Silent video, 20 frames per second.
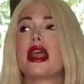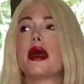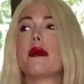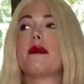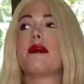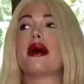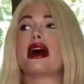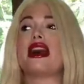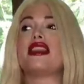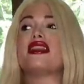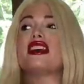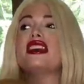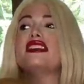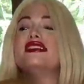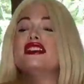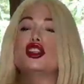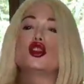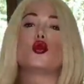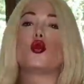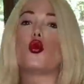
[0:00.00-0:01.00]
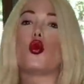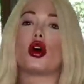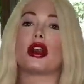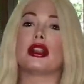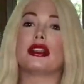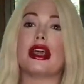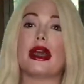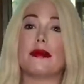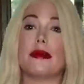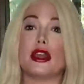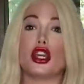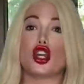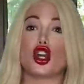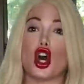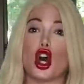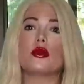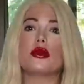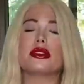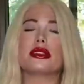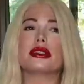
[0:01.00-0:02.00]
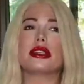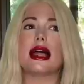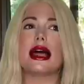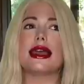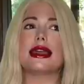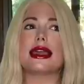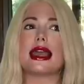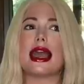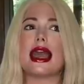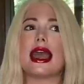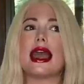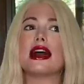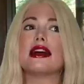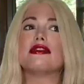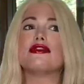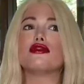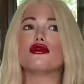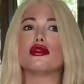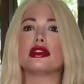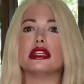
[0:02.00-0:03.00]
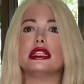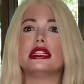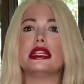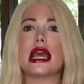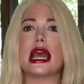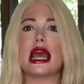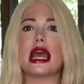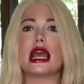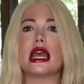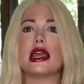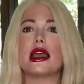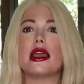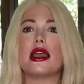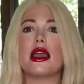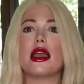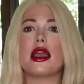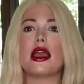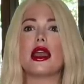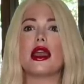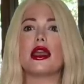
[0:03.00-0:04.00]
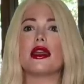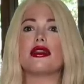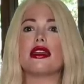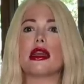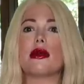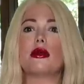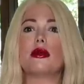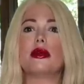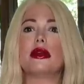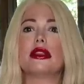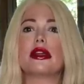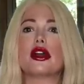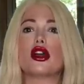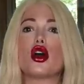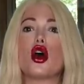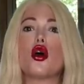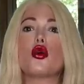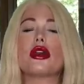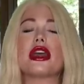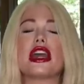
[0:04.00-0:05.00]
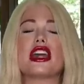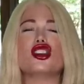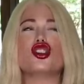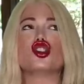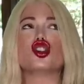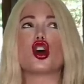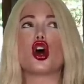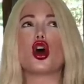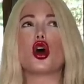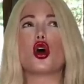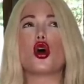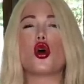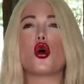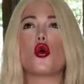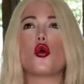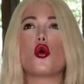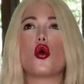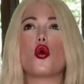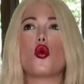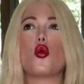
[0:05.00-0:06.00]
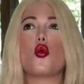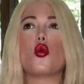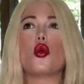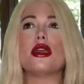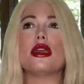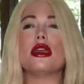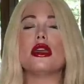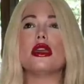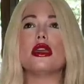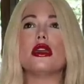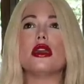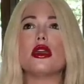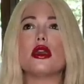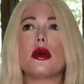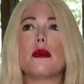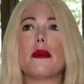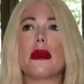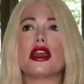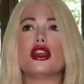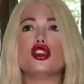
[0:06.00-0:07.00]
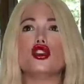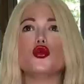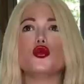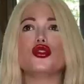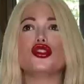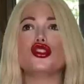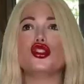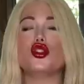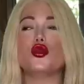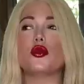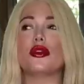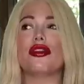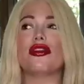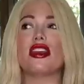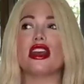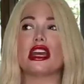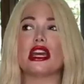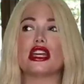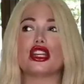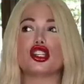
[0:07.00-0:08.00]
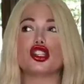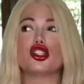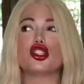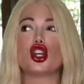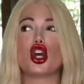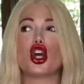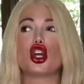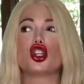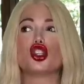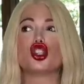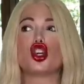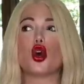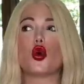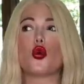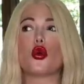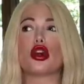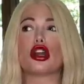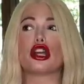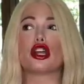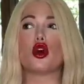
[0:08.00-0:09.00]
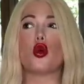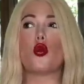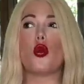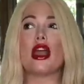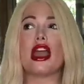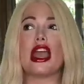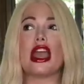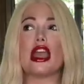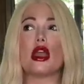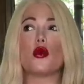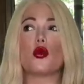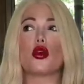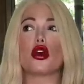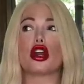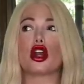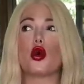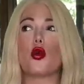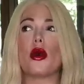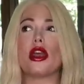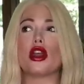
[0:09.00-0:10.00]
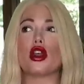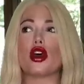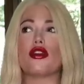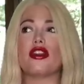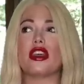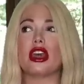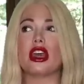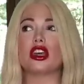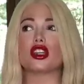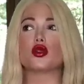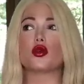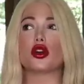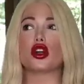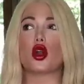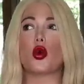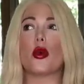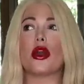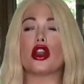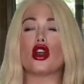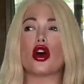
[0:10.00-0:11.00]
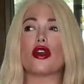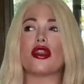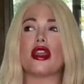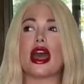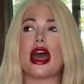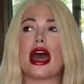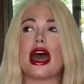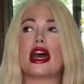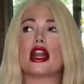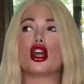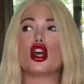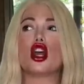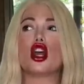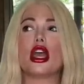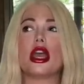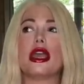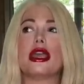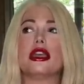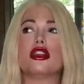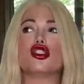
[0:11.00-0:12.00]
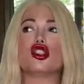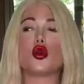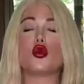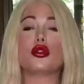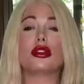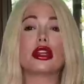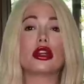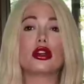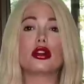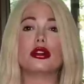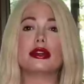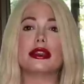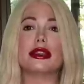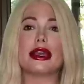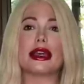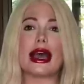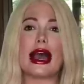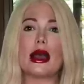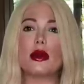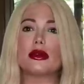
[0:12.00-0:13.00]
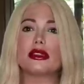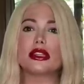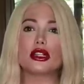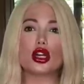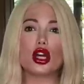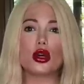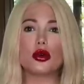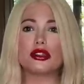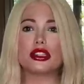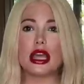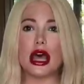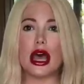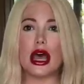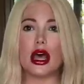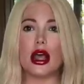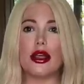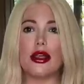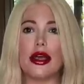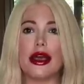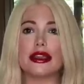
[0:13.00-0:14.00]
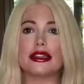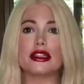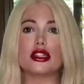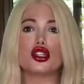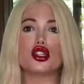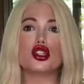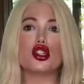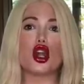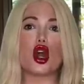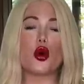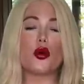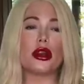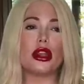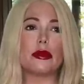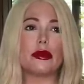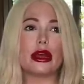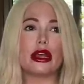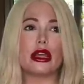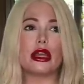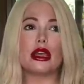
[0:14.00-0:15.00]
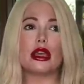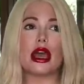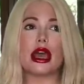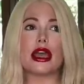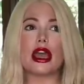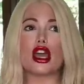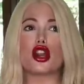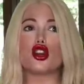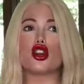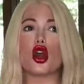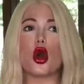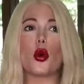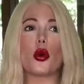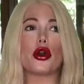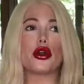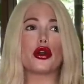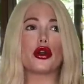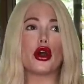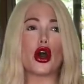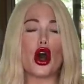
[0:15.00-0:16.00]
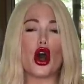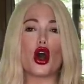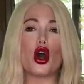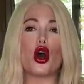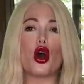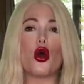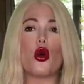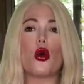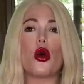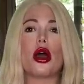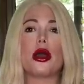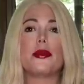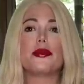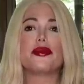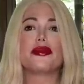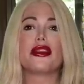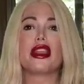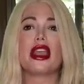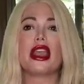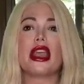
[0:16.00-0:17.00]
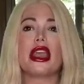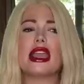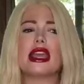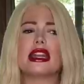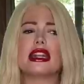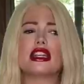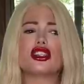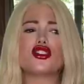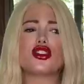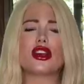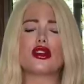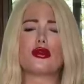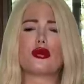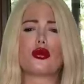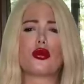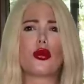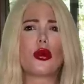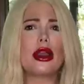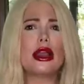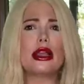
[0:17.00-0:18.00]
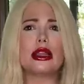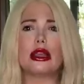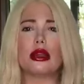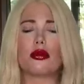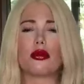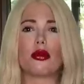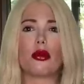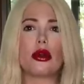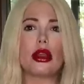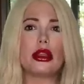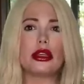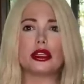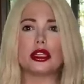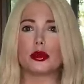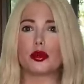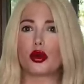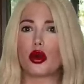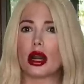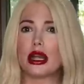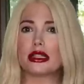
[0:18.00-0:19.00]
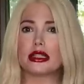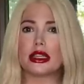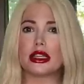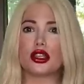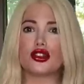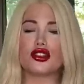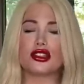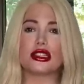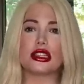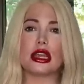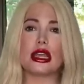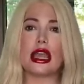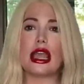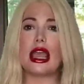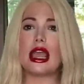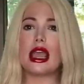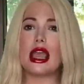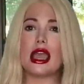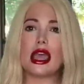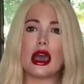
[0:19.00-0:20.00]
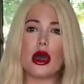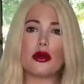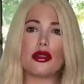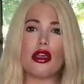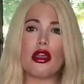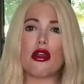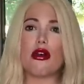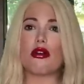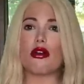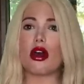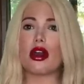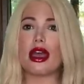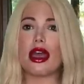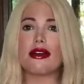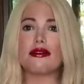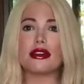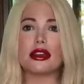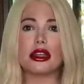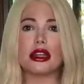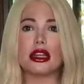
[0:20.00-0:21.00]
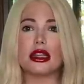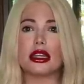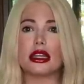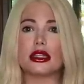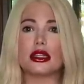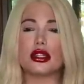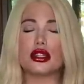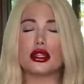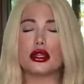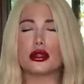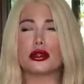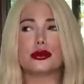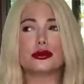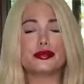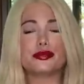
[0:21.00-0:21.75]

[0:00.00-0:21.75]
but they didn't want to let me go. It was like every day they would be like, okay, so we might use you in this. So we're going to wait. We're going to wait on this. We're going to wait on that. So literally like I was in a hotel. I didn't know anybody. I had nowhere to go. And it's like really, really depressing just like hanging out there, not having anything to do,